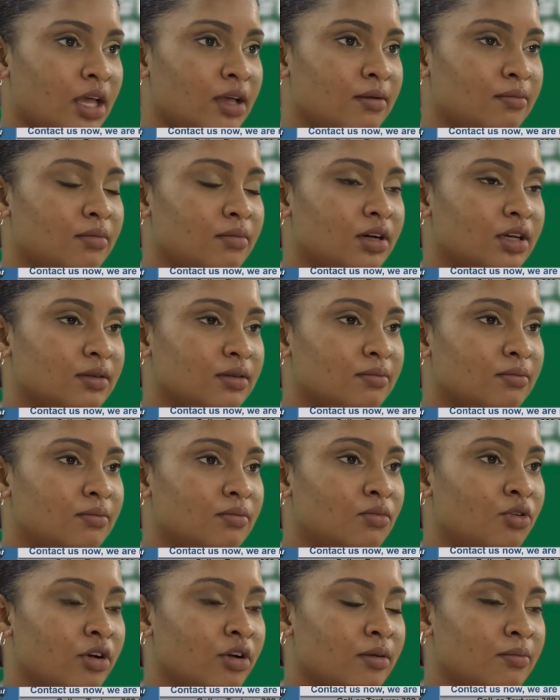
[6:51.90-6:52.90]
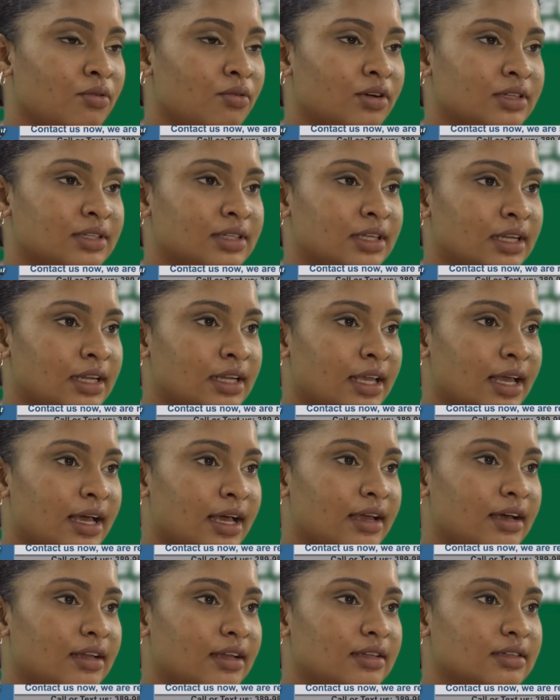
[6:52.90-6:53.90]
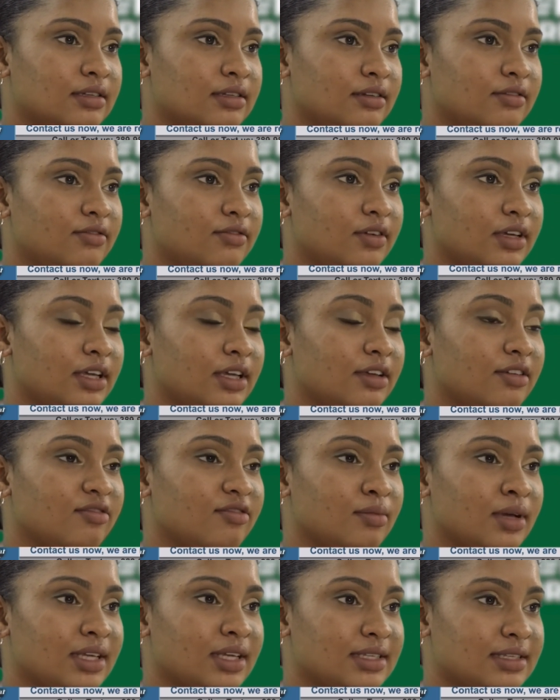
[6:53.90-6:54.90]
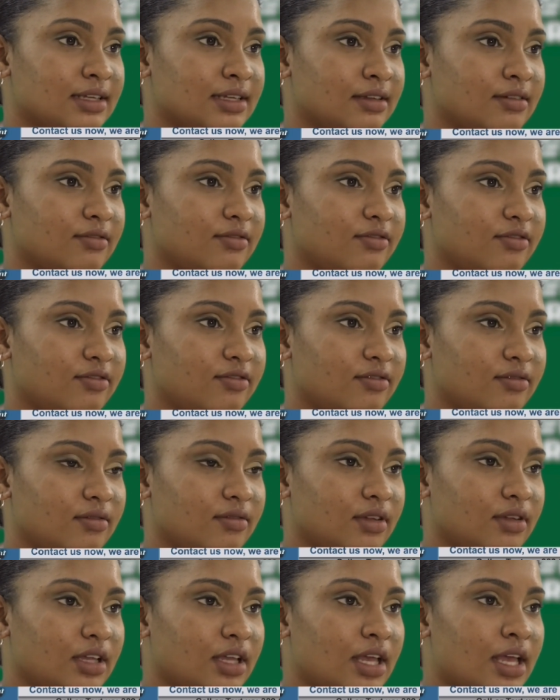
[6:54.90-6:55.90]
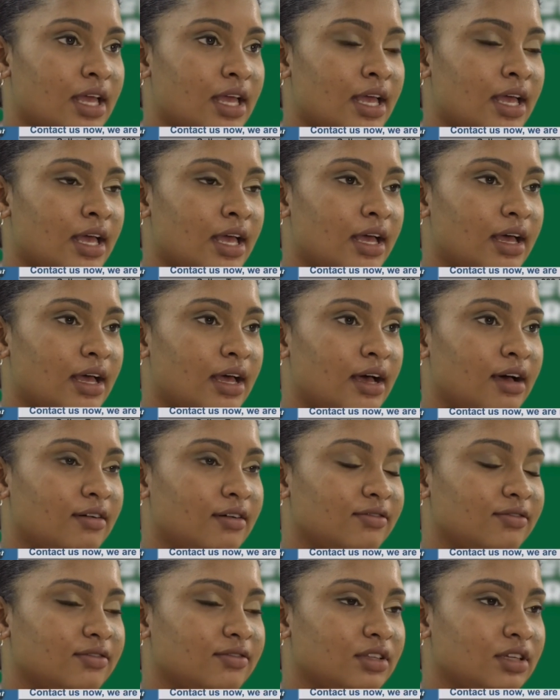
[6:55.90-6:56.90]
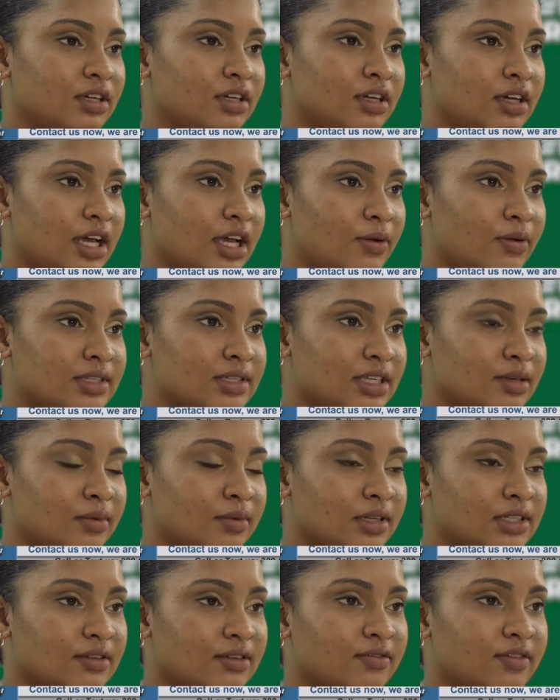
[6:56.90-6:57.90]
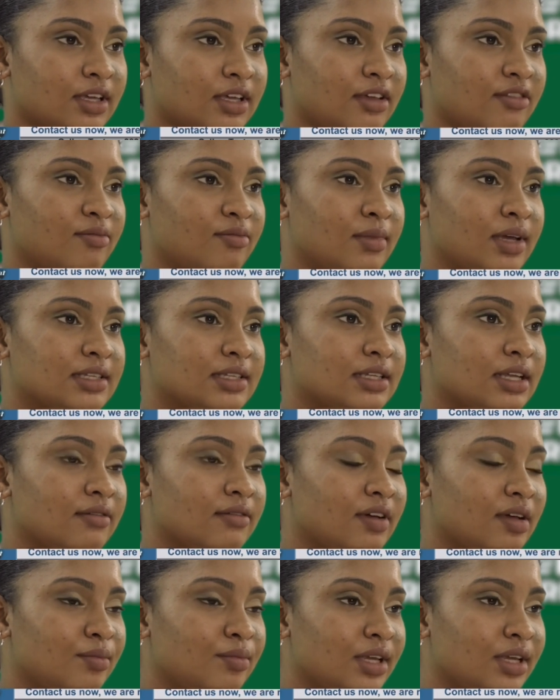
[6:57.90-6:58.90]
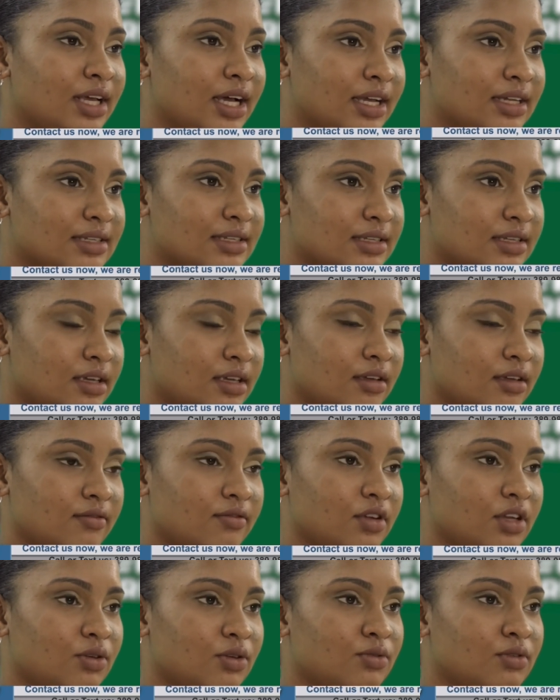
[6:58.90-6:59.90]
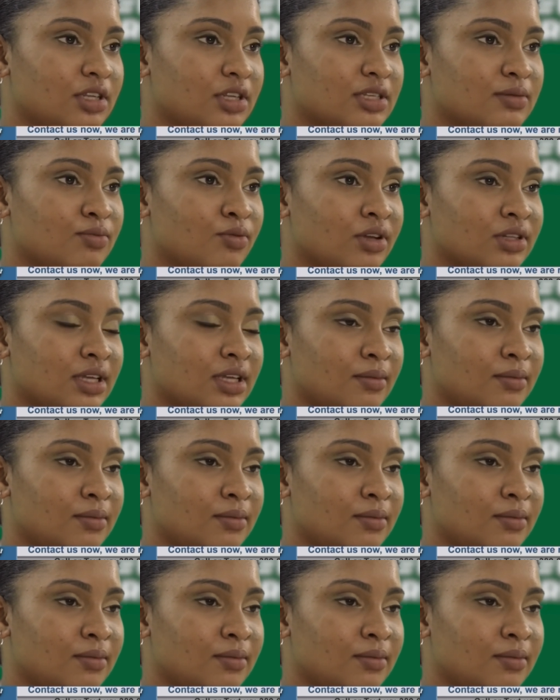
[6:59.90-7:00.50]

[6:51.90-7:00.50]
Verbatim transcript: But more importantly, I had to forgive myself after I was able to forgive myself, I began seeking for the Holy Spirit.